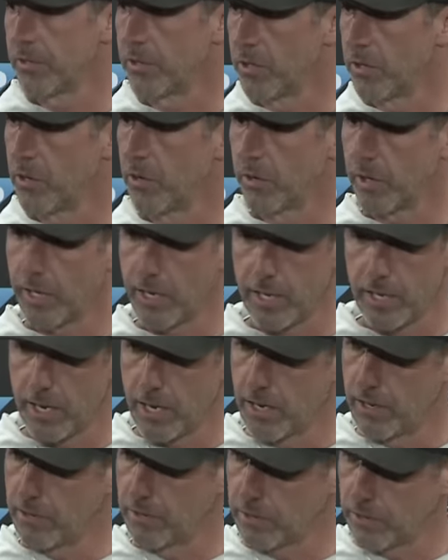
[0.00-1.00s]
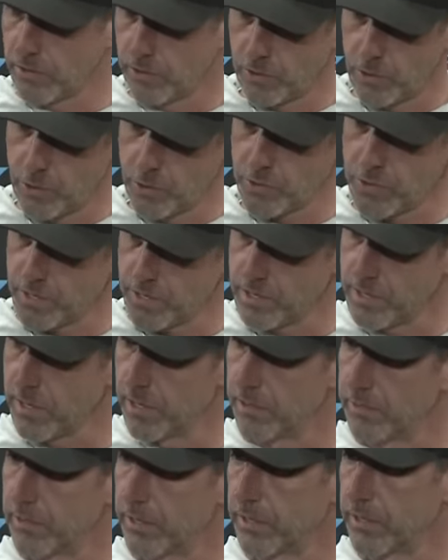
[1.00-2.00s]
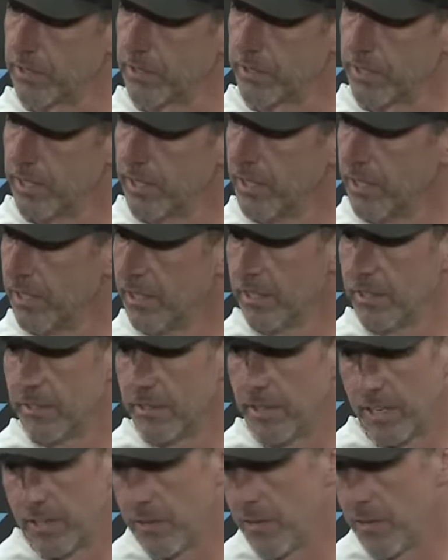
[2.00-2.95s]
you don't get how close this stuff is that you